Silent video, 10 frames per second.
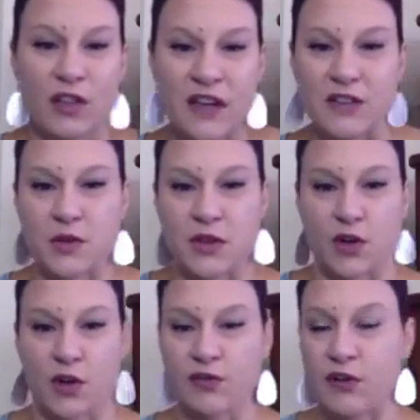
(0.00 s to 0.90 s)
lunch with a
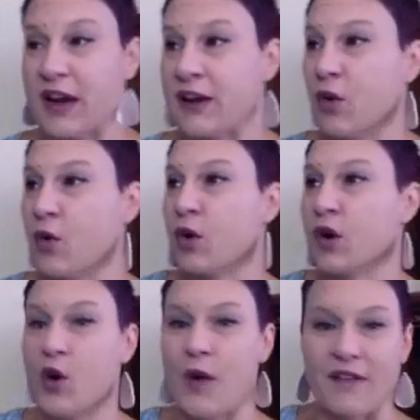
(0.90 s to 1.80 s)
girlfriend or
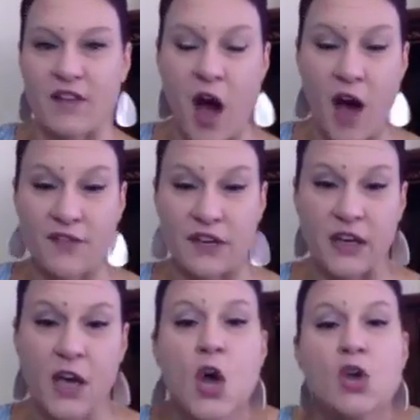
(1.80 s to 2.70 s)
go have coffee